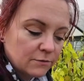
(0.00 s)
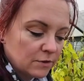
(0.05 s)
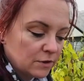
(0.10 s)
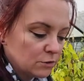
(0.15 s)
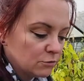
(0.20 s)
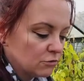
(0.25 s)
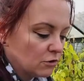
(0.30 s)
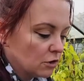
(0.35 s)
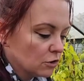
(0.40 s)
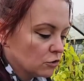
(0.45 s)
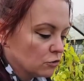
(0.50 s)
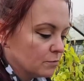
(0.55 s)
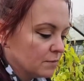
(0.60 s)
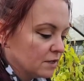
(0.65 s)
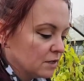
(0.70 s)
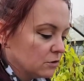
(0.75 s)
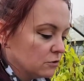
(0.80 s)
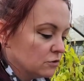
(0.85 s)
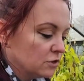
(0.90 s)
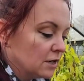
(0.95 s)
when they were all
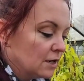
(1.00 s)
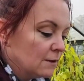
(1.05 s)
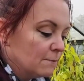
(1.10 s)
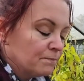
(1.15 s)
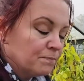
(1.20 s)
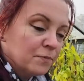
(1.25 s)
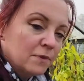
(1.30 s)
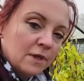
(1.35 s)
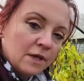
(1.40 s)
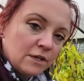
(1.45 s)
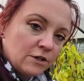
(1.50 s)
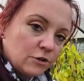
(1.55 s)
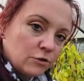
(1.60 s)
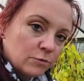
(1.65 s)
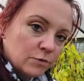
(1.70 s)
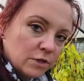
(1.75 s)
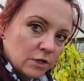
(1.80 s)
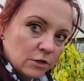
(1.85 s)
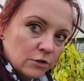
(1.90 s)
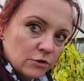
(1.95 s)
coming good. Ended
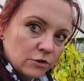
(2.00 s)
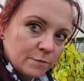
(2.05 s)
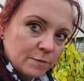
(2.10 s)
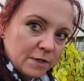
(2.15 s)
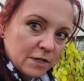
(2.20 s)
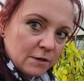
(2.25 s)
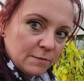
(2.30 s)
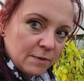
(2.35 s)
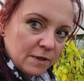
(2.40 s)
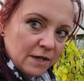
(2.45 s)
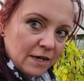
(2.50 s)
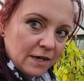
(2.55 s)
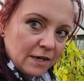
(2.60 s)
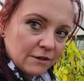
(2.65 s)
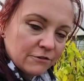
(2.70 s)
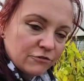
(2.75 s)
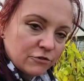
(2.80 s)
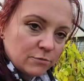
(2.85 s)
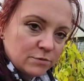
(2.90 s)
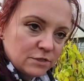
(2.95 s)
up with a load of purple
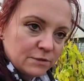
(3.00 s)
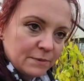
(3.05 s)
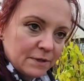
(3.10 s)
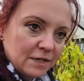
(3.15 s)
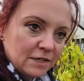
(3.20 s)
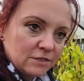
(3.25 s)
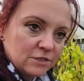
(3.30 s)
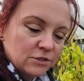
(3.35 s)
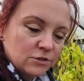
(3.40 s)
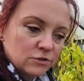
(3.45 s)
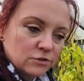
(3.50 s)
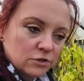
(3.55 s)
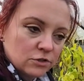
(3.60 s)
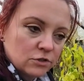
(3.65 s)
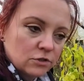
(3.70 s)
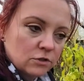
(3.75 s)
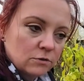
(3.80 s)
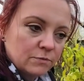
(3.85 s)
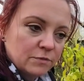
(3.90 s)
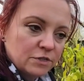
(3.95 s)
Heart Throb tomatoes at
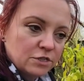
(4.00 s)
home,